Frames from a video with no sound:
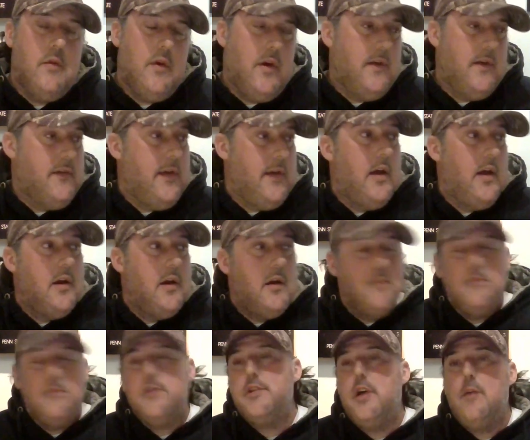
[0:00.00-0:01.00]
I sat
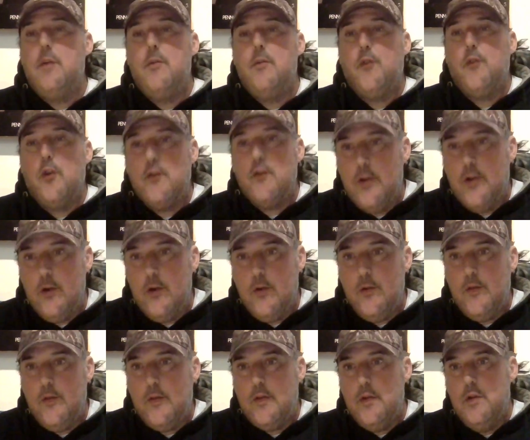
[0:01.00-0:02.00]
up, shot my first
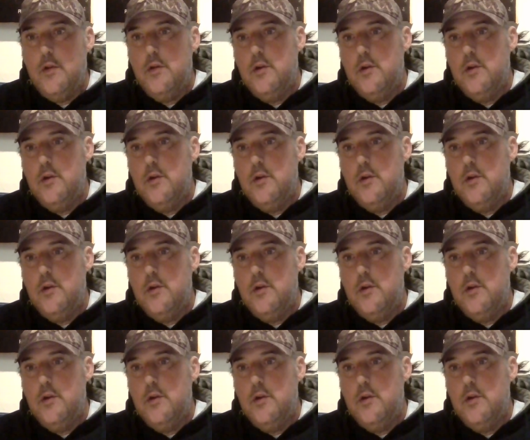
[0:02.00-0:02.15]
goose,